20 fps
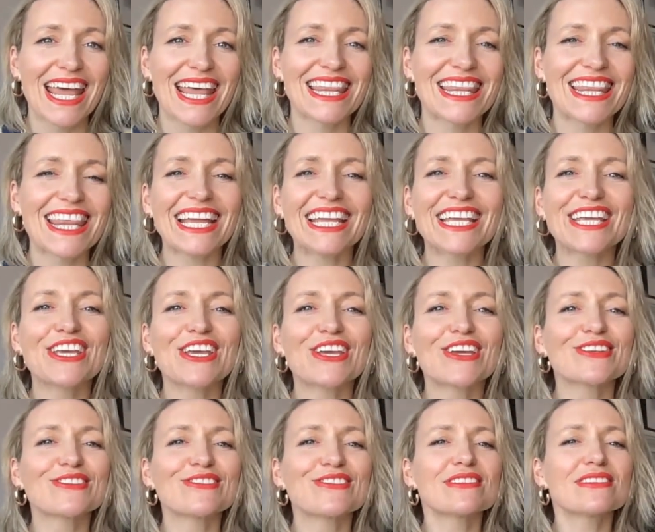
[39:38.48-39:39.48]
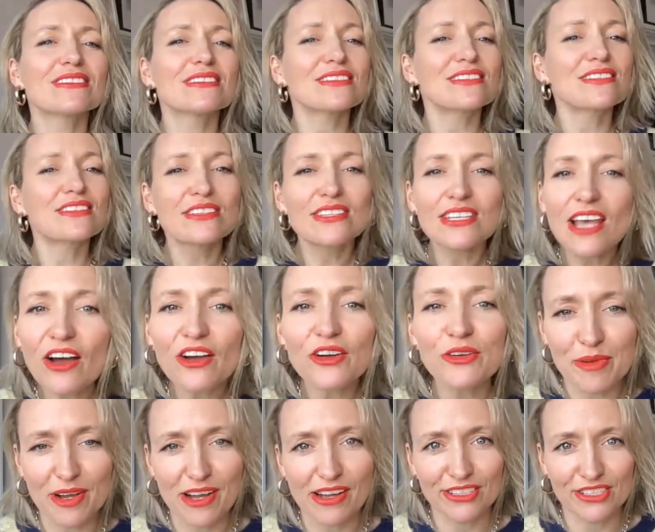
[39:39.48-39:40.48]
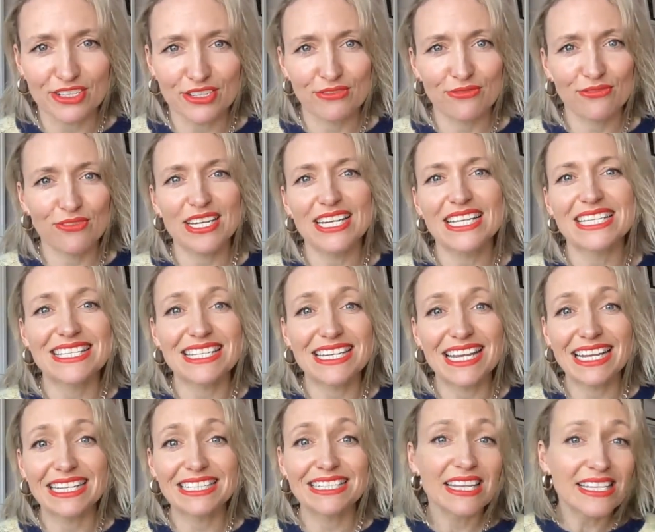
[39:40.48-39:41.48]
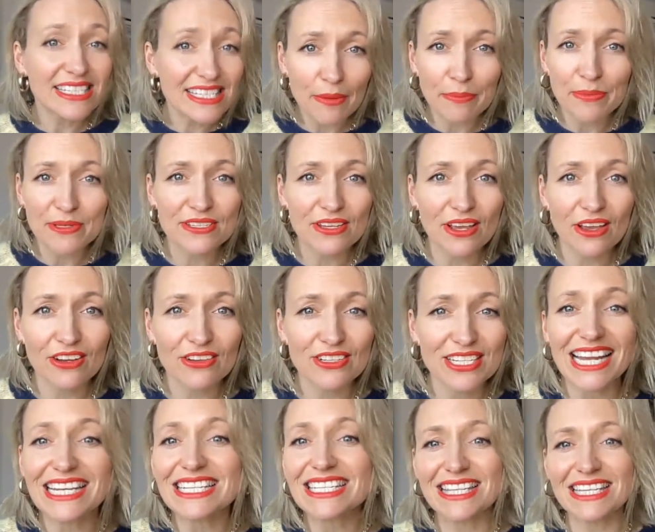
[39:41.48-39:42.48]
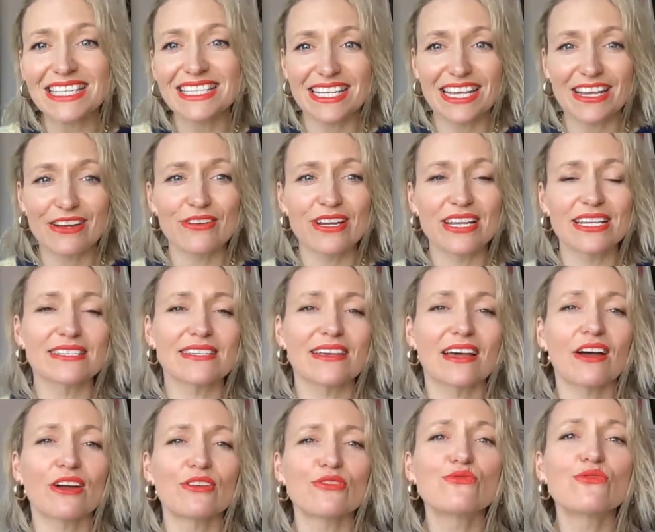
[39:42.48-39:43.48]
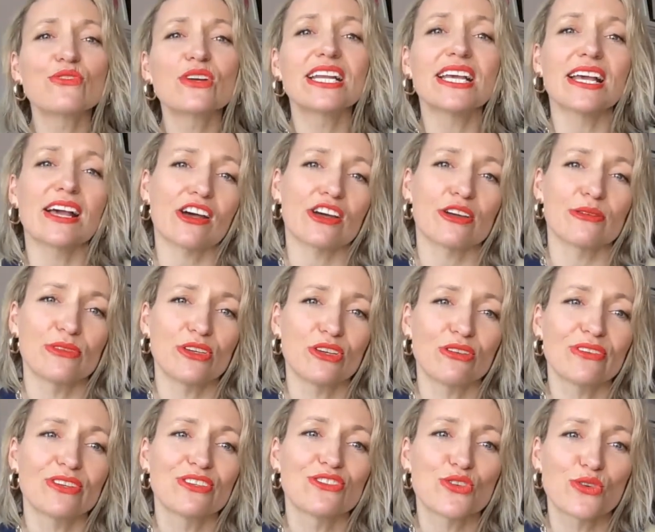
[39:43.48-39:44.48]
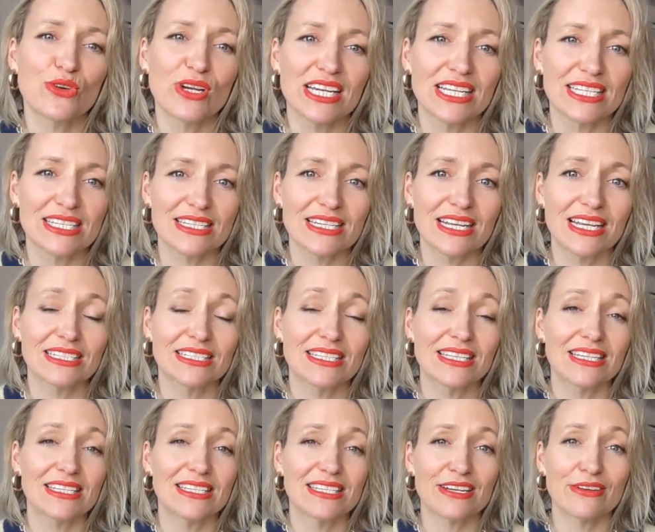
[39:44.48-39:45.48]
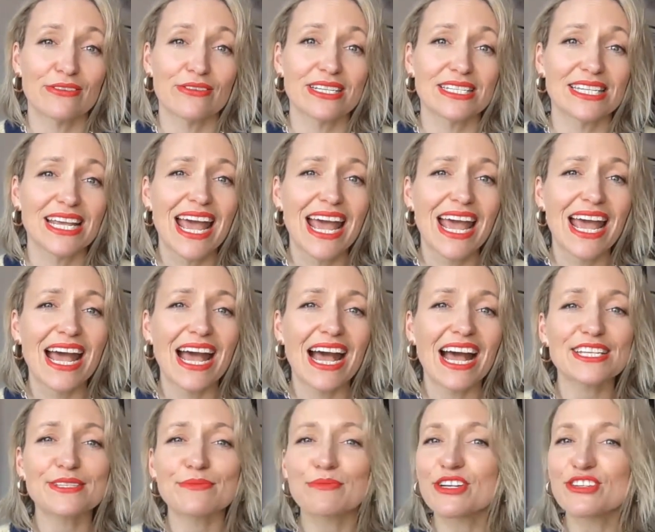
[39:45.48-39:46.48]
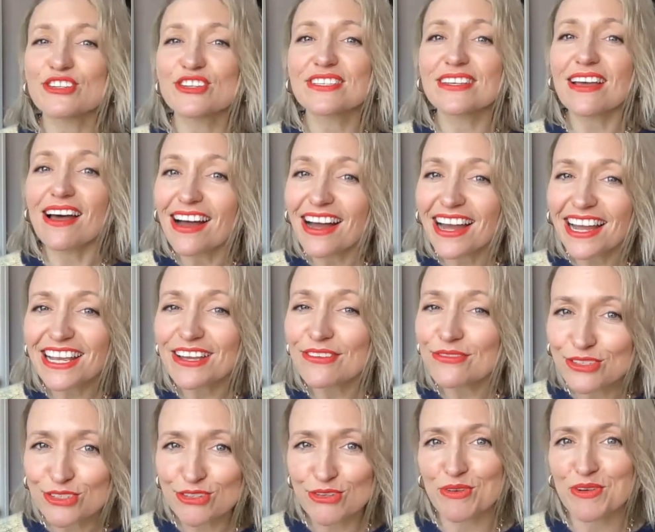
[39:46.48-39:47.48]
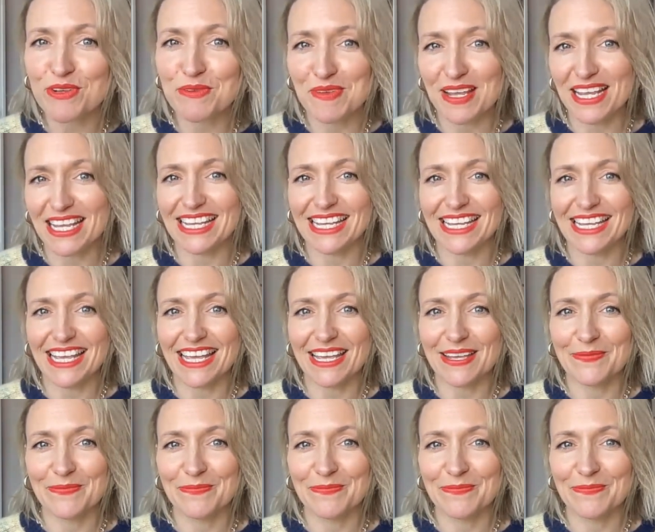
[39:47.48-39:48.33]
Thank you so much for listening to this episode and to the series. I really hope you've enjoyed listening to this series as much as I have enjoyed making it.